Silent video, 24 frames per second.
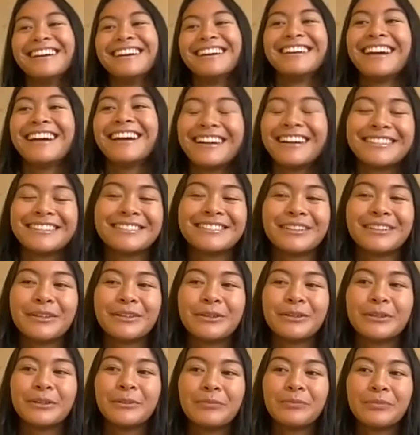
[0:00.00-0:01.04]
Yeah,
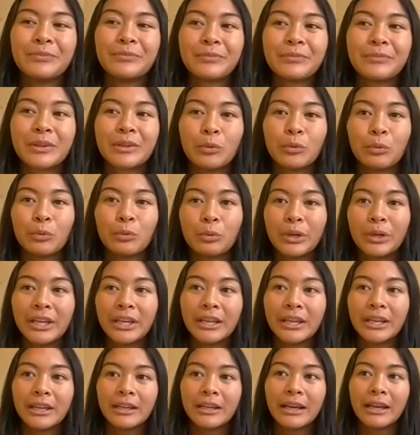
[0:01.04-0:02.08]
so
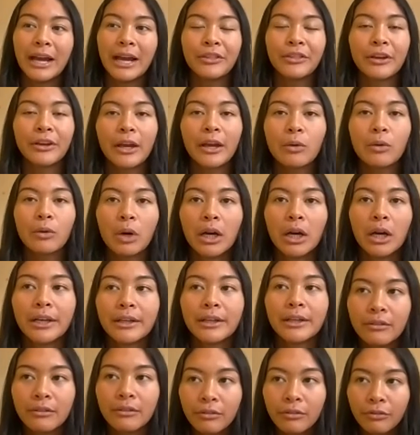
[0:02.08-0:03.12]
I think I
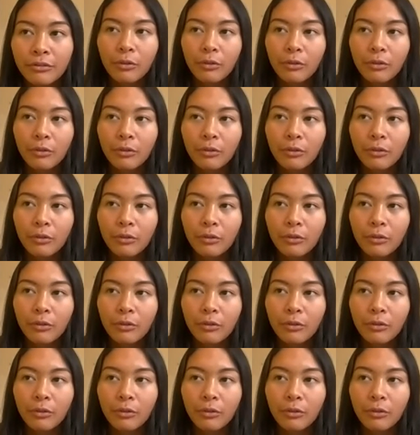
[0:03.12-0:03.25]
won